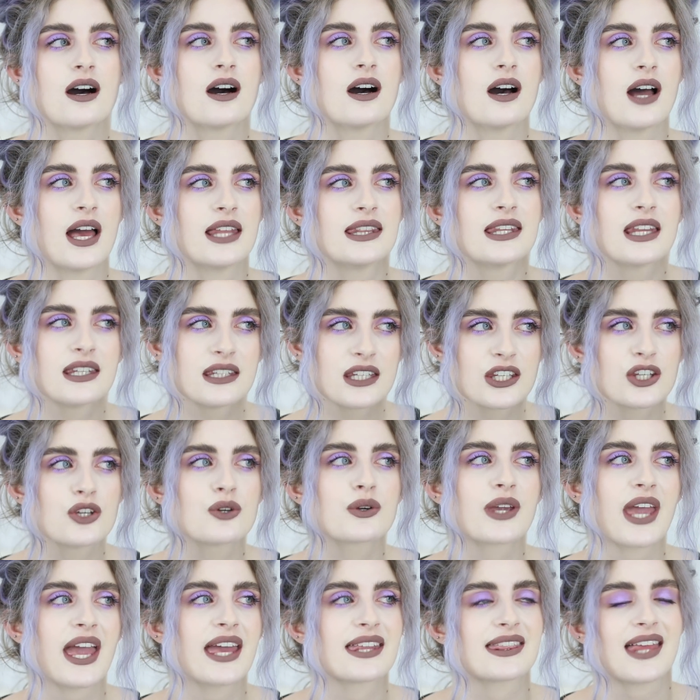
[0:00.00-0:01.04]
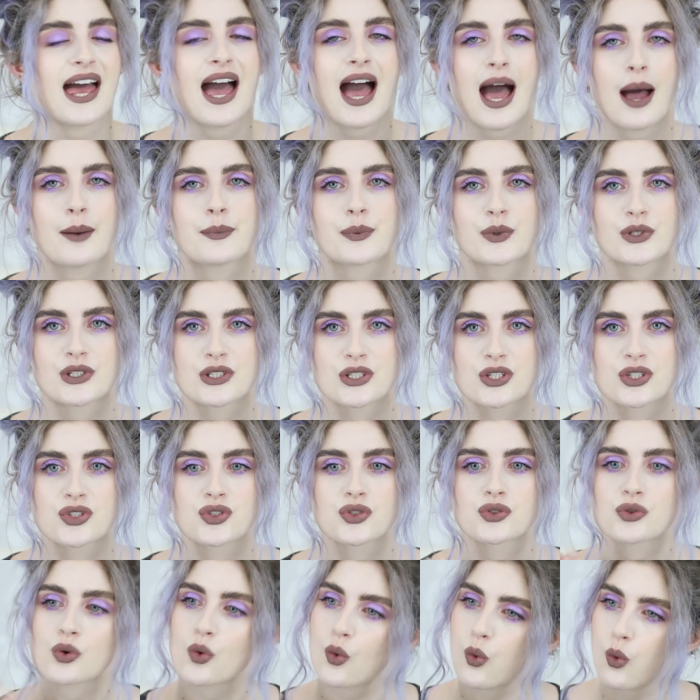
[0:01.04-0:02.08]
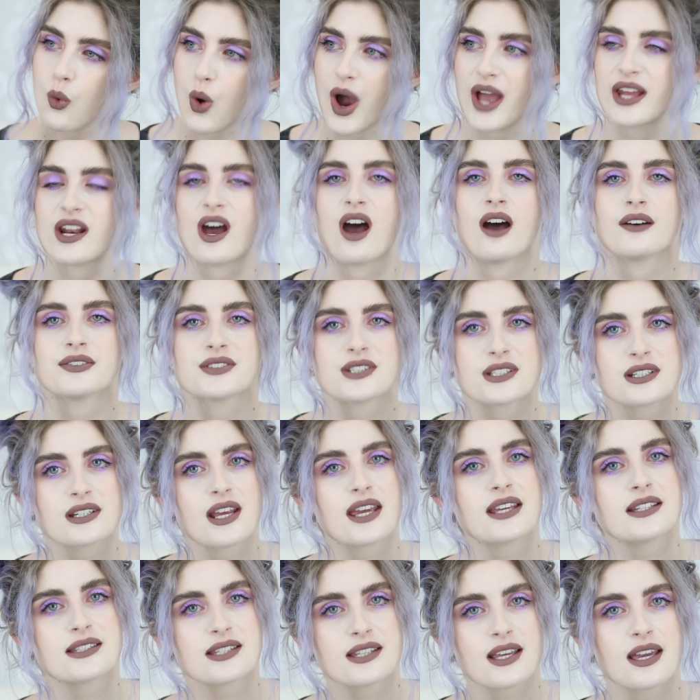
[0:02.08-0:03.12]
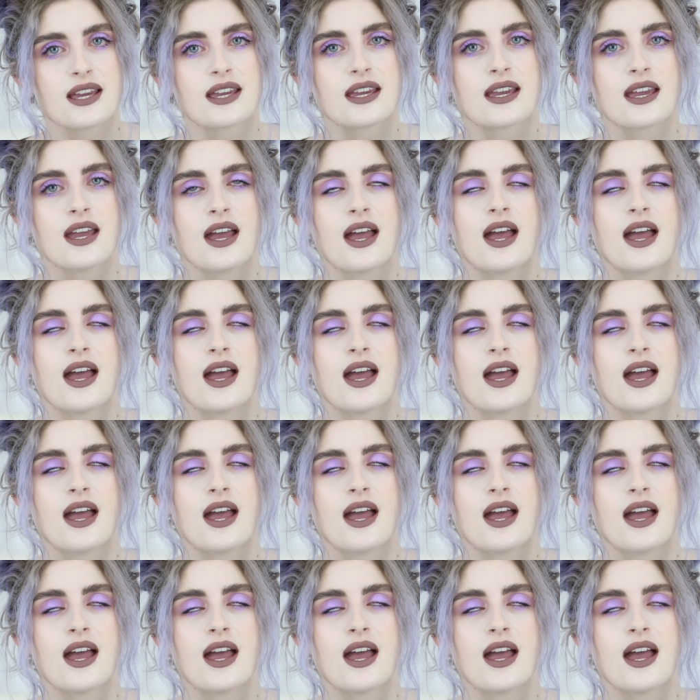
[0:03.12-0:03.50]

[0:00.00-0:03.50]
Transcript: And in the UK that happens quite often, I'd say.